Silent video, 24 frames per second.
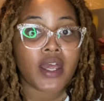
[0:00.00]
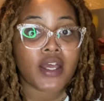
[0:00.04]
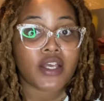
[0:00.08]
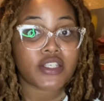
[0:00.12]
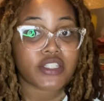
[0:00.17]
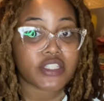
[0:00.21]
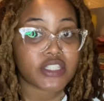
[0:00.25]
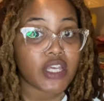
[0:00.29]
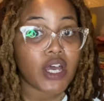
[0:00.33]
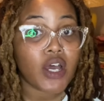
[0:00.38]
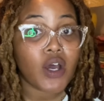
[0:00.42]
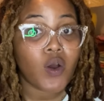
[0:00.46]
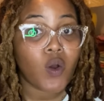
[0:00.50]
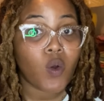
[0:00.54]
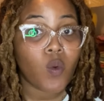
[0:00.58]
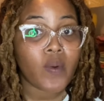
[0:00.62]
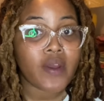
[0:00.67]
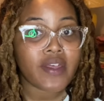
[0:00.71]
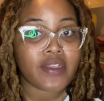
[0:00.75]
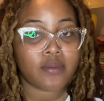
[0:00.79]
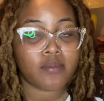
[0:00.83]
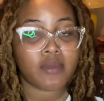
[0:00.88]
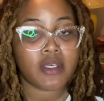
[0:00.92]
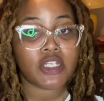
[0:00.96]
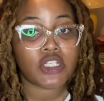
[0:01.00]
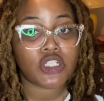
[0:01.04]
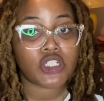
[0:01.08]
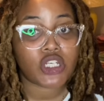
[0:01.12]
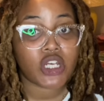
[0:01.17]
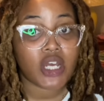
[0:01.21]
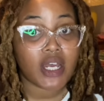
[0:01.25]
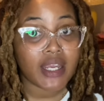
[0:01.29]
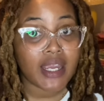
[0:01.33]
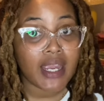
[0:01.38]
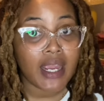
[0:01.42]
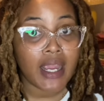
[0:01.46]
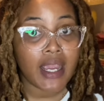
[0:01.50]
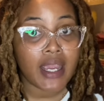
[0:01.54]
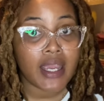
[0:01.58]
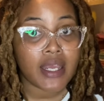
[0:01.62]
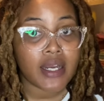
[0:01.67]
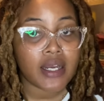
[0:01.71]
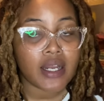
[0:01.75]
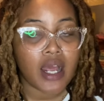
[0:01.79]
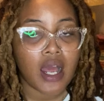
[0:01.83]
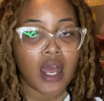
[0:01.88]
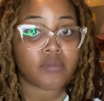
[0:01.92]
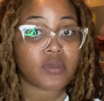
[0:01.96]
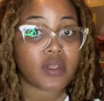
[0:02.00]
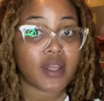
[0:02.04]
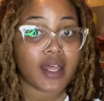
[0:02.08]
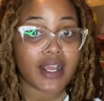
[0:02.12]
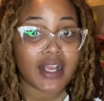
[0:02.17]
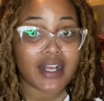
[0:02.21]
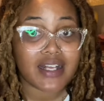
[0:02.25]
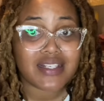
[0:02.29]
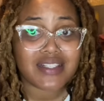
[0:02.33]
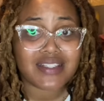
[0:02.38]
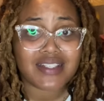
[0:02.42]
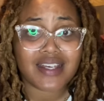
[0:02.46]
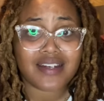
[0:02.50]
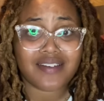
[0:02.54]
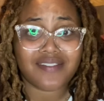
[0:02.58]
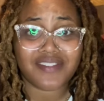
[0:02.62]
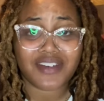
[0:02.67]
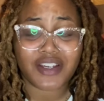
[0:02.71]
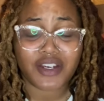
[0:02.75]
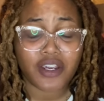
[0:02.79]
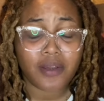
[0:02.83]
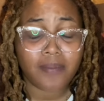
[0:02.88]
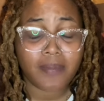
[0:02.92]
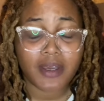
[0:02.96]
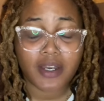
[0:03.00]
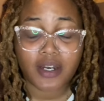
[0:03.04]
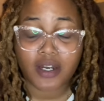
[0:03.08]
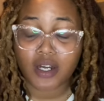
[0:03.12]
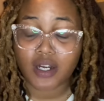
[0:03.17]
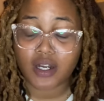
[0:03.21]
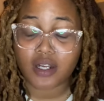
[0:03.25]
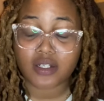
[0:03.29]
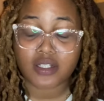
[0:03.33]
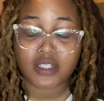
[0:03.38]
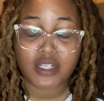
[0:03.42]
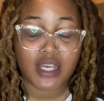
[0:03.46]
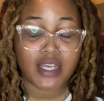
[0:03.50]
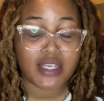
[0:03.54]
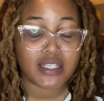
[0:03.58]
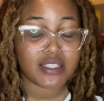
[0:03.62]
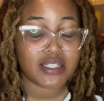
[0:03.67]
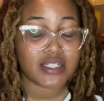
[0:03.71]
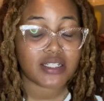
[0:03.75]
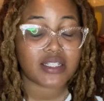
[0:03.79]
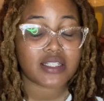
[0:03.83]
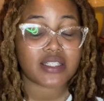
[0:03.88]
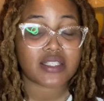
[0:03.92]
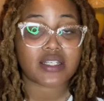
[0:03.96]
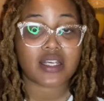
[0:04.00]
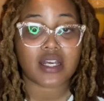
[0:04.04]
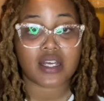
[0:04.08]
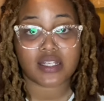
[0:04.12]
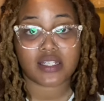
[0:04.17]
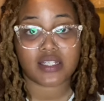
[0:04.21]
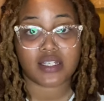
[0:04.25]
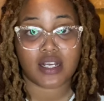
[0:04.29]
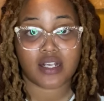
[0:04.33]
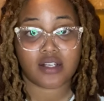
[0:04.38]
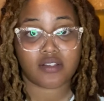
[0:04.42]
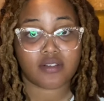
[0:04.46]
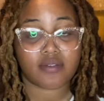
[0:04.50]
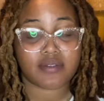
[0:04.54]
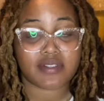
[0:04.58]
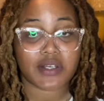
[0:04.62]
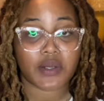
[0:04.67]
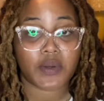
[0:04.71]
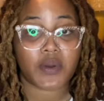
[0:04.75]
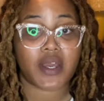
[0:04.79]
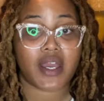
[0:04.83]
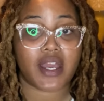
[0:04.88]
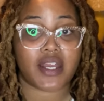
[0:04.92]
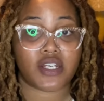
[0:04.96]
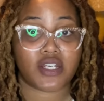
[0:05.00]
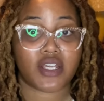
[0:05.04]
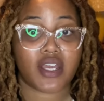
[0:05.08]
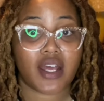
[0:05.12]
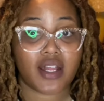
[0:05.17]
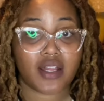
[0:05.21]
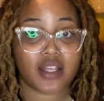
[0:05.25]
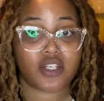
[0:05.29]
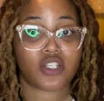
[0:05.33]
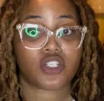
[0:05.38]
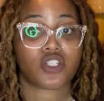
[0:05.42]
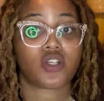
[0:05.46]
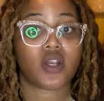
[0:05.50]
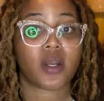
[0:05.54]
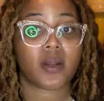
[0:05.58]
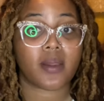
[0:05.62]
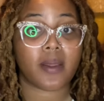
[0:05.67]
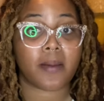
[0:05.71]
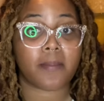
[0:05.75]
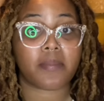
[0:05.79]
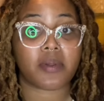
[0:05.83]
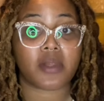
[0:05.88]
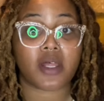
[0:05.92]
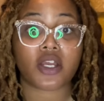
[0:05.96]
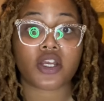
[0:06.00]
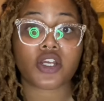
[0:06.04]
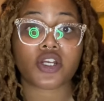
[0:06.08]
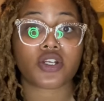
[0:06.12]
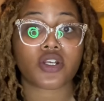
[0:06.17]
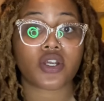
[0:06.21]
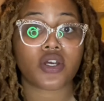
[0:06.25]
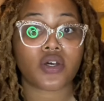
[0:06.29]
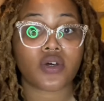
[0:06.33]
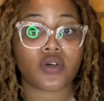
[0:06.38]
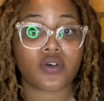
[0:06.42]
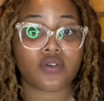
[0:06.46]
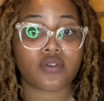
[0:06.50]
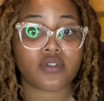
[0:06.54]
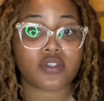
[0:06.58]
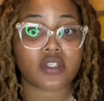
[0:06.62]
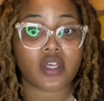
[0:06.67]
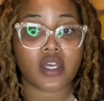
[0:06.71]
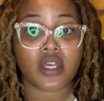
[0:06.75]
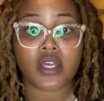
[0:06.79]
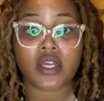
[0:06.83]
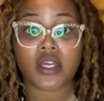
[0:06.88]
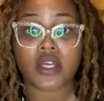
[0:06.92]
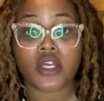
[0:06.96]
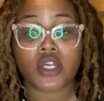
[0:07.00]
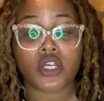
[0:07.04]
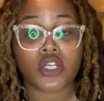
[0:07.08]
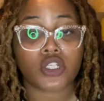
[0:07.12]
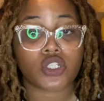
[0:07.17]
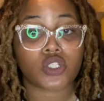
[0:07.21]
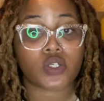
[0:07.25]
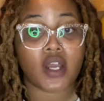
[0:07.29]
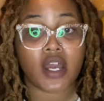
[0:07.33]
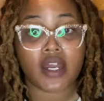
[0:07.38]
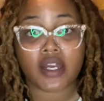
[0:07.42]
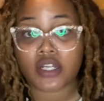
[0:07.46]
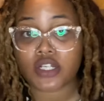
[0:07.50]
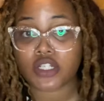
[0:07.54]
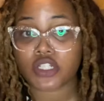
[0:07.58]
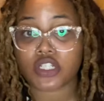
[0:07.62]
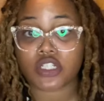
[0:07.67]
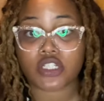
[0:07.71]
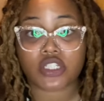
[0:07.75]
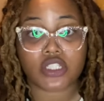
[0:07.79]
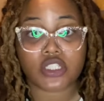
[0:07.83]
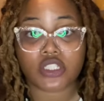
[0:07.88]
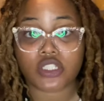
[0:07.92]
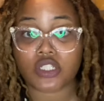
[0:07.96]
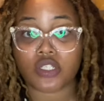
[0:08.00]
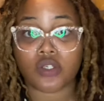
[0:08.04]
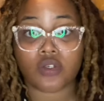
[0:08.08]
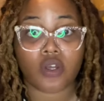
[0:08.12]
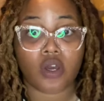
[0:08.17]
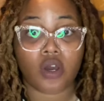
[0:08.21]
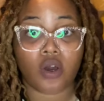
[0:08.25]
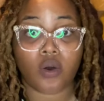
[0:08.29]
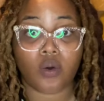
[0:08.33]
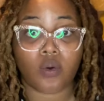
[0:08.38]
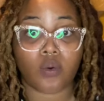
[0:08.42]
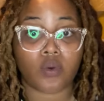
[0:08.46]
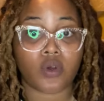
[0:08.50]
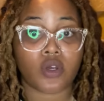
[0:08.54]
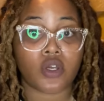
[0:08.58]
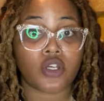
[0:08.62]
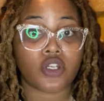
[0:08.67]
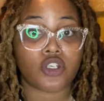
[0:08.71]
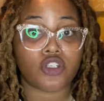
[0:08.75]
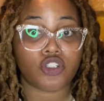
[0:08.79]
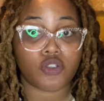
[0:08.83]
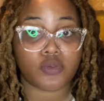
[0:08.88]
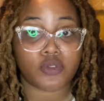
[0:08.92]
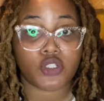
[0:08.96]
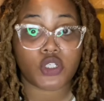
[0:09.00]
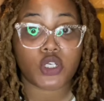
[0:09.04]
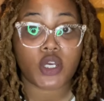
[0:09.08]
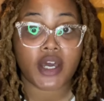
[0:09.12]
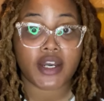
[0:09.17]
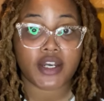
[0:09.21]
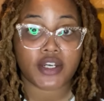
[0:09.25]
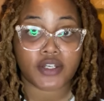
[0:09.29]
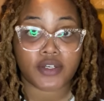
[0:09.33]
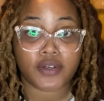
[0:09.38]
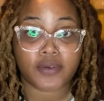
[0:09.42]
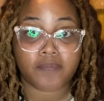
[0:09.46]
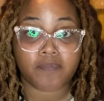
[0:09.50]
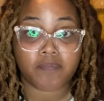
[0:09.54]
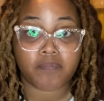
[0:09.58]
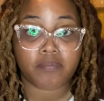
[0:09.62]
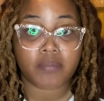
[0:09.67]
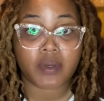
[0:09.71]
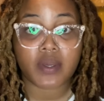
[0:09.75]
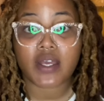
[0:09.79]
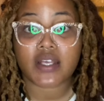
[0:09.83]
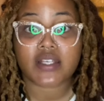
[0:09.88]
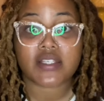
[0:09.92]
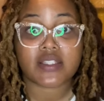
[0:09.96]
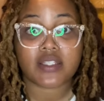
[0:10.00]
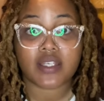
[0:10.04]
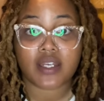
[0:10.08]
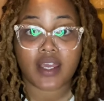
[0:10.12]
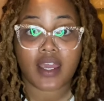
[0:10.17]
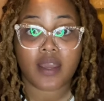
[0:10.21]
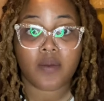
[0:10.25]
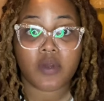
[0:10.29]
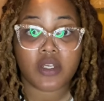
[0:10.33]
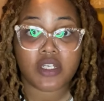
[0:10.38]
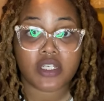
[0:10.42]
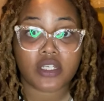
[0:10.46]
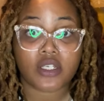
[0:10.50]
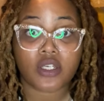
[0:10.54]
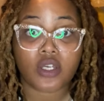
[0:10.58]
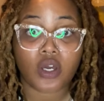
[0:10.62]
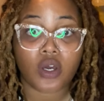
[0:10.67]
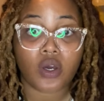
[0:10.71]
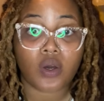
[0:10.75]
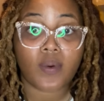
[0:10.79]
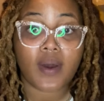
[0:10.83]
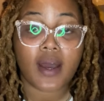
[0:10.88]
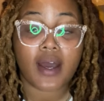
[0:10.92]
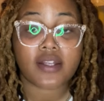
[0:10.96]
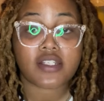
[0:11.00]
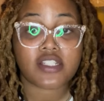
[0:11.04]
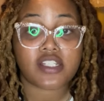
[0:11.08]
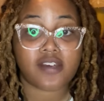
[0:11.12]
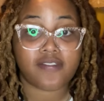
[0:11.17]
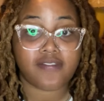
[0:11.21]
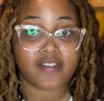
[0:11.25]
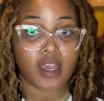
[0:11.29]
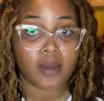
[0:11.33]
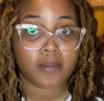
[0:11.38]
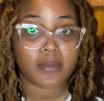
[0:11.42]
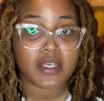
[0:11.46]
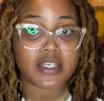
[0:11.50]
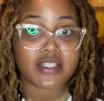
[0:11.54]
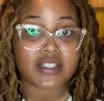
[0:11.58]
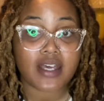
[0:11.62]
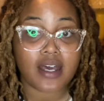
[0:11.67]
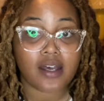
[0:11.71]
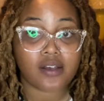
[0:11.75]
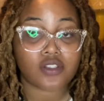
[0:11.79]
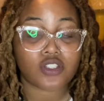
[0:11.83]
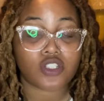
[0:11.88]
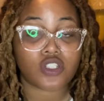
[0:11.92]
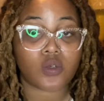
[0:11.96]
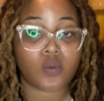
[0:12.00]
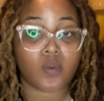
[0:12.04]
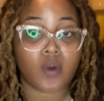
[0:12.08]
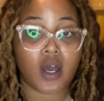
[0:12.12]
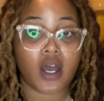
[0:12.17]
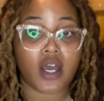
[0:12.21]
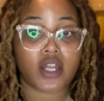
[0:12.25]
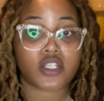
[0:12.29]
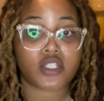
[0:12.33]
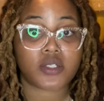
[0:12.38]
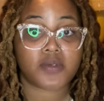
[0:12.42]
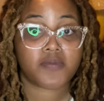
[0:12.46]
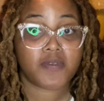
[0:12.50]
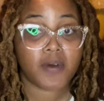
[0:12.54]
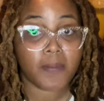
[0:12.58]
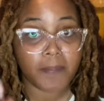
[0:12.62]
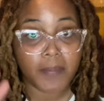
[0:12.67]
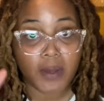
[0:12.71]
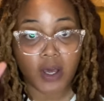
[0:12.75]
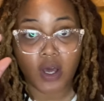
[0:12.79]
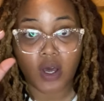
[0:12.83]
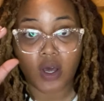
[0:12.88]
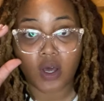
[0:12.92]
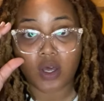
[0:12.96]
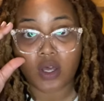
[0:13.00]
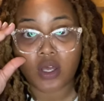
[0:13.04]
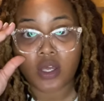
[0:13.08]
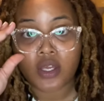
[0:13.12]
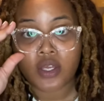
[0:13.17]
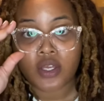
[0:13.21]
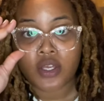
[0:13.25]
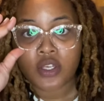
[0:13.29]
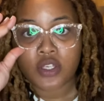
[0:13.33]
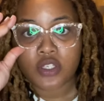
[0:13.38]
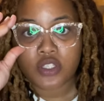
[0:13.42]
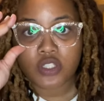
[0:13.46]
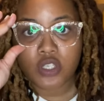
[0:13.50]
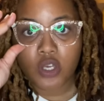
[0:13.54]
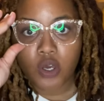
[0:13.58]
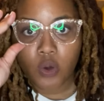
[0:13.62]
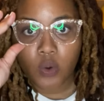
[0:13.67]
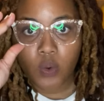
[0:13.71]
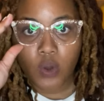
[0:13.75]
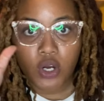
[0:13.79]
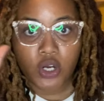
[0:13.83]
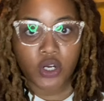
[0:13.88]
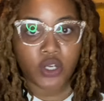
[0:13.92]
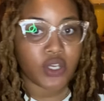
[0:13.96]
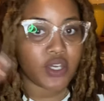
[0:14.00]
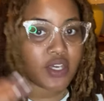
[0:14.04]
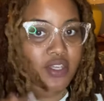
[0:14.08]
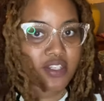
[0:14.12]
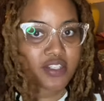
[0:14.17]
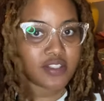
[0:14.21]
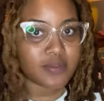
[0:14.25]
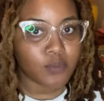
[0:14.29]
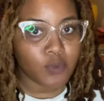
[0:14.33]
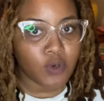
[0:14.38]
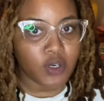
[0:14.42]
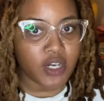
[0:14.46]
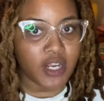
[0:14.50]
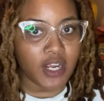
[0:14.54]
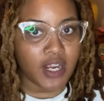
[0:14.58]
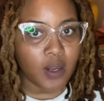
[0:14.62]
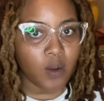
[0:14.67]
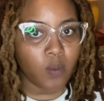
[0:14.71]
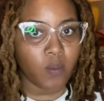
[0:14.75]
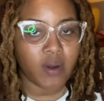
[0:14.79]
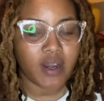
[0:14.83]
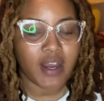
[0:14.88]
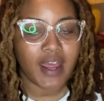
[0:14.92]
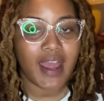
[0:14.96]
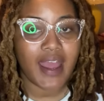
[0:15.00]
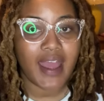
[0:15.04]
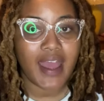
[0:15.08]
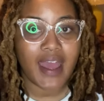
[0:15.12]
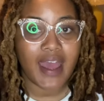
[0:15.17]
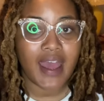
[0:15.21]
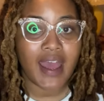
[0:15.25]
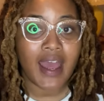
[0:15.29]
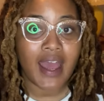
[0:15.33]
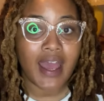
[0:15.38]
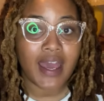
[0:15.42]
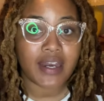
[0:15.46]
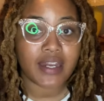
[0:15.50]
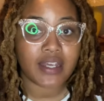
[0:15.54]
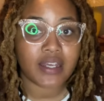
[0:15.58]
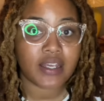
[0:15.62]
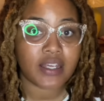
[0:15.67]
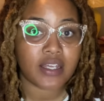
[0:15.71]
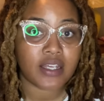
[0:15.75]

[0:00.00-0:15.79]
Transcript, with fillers: So with me chugging it, like I said, very bitter, tasted disgusting. So I was like, okay, Kelly, just try to like plug your nose, try to just, you know, do what you got to do because today we did go to family's house to watch football. So earlier this morning when I had